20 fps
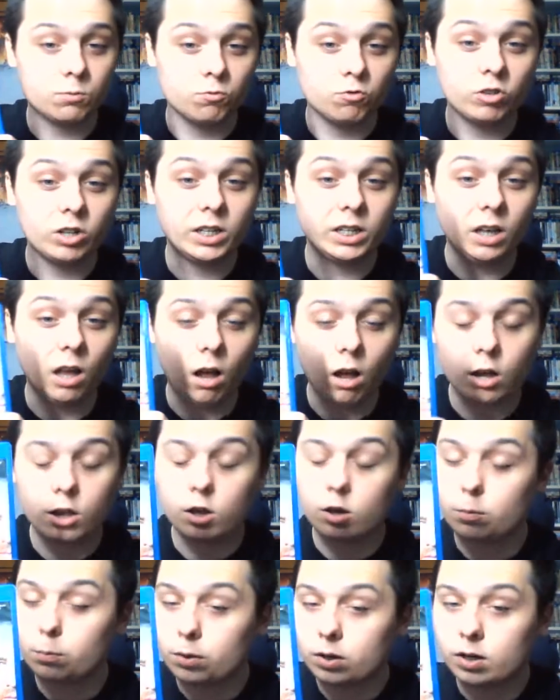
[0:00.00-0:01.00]
it is really
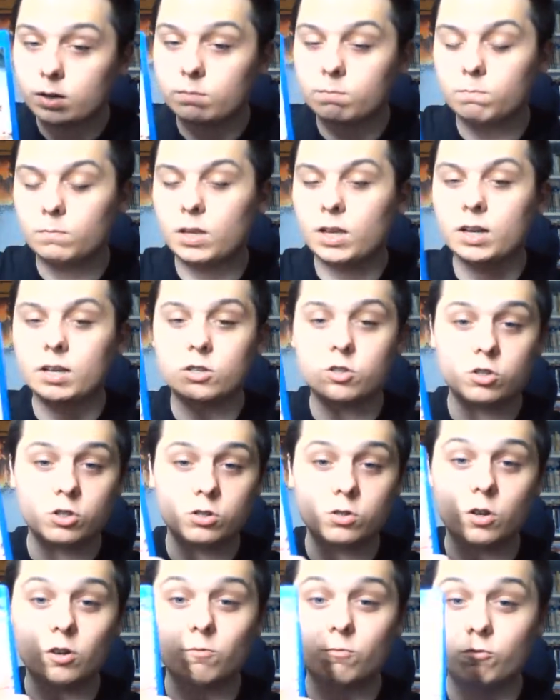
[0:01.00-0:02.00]
eye-opening, and it's
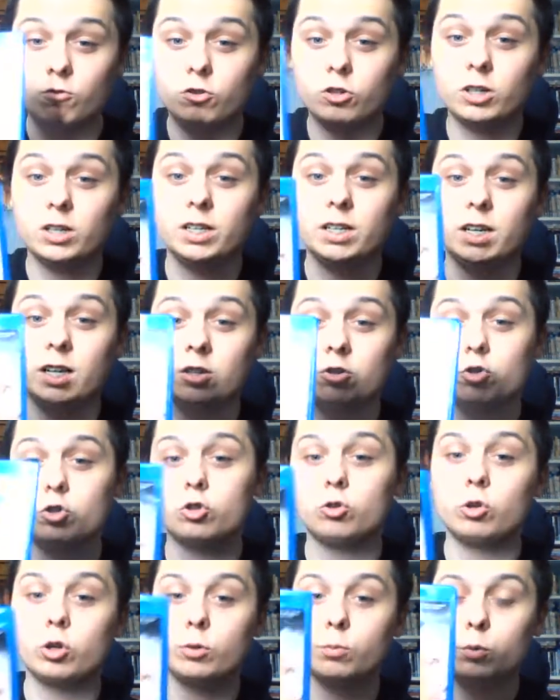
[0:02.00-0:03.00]
just a really
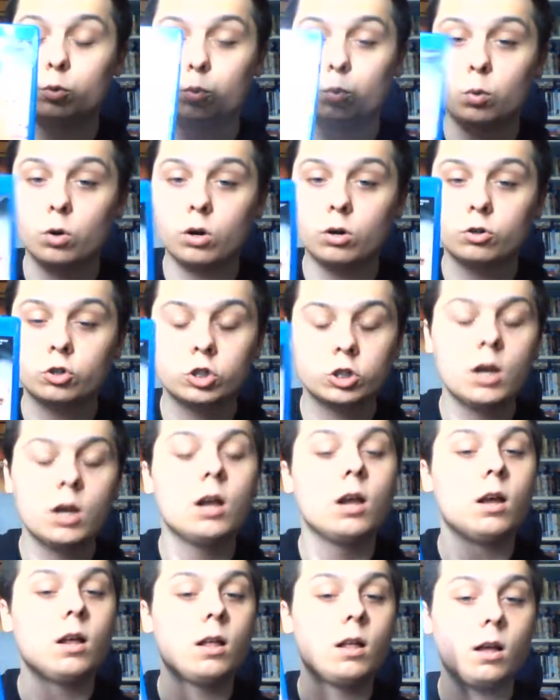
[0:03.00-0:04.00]
enjoyable watch.
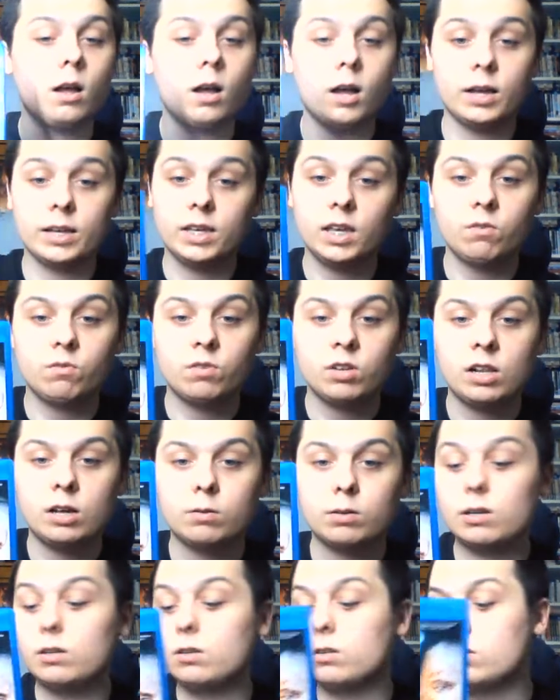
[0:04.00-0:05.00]
I gave
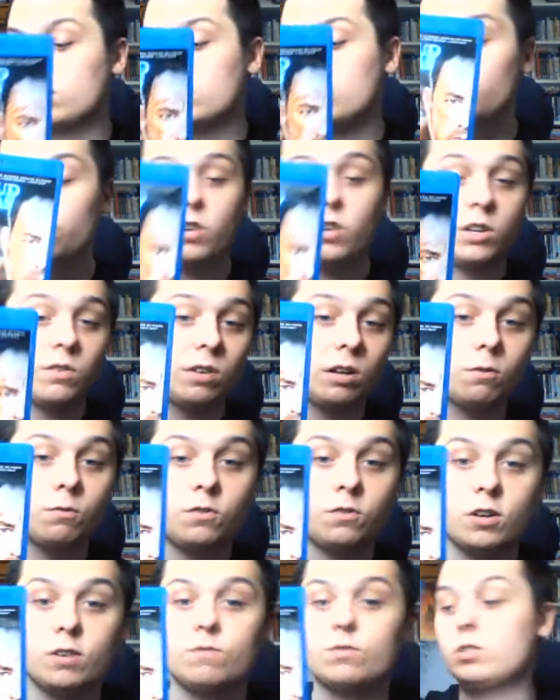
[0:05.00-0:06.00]
Cloud Atlas 5 out
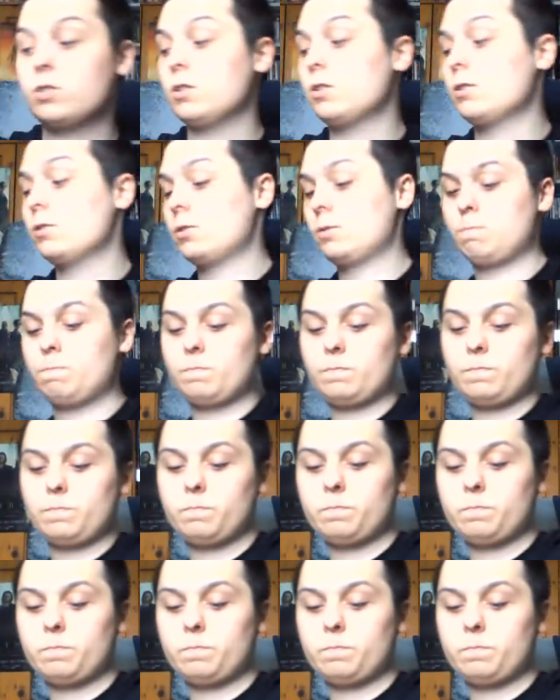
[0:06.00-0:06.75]
of 5 stars.